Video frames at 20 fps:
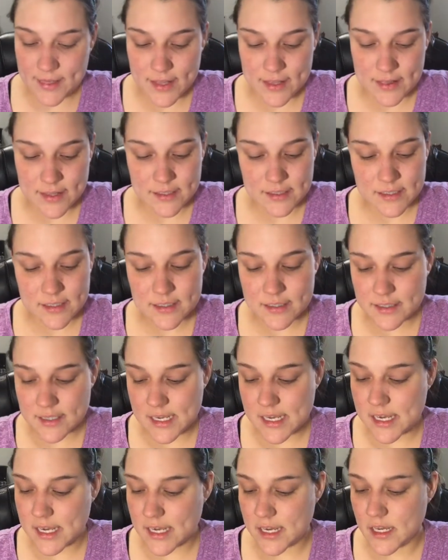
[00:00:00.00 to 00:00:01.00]
And then this is
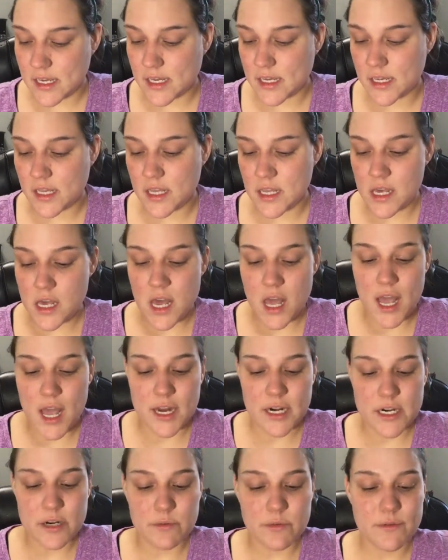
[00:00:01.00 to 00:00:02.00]
the,
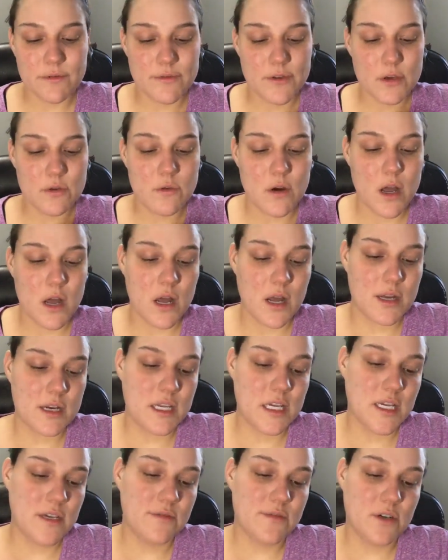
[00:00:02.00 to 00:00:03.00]
I did a review on
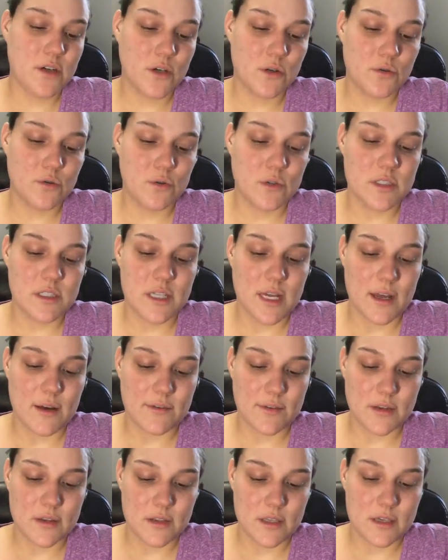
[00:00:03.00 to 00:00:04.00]
Eva
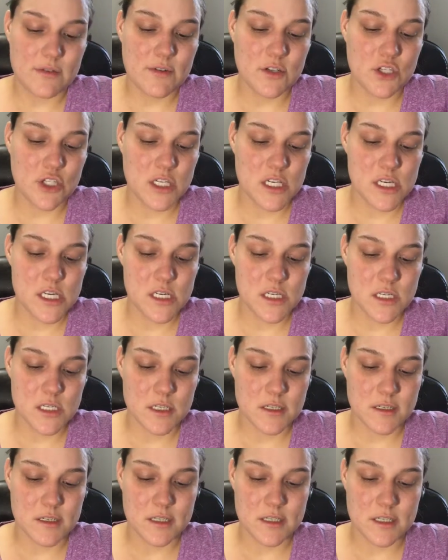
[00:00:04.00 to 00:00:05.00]
G.
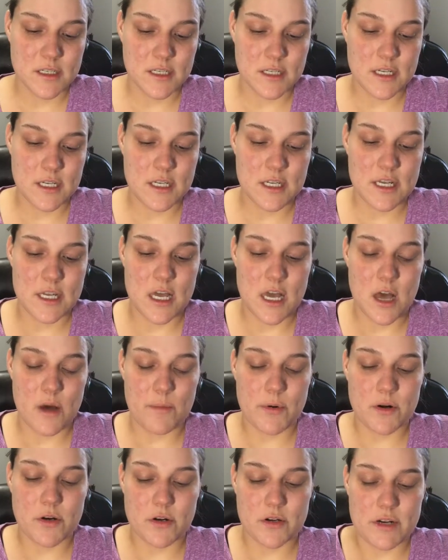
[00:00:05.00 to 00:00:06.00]

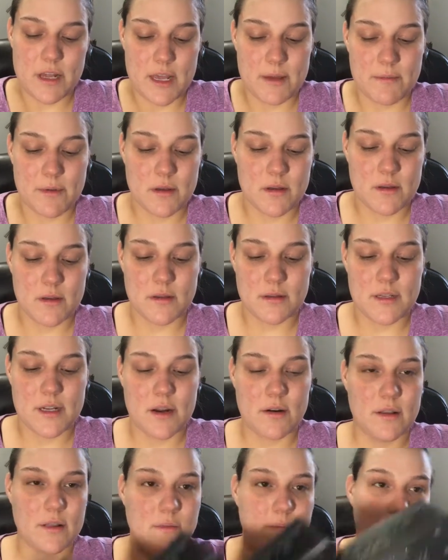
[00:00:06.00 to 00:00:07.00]
I'll put her name down at